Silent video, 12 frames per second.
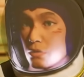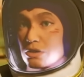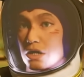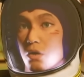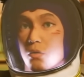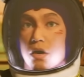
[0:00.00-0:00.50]
I
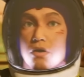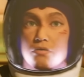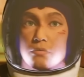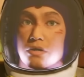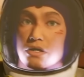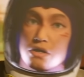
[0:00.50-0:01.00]
recycle water
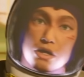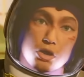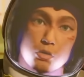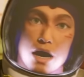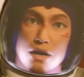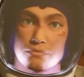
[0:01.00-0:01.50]
from things like
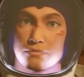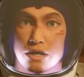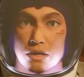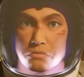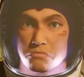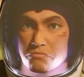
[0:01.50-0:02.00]
sweat and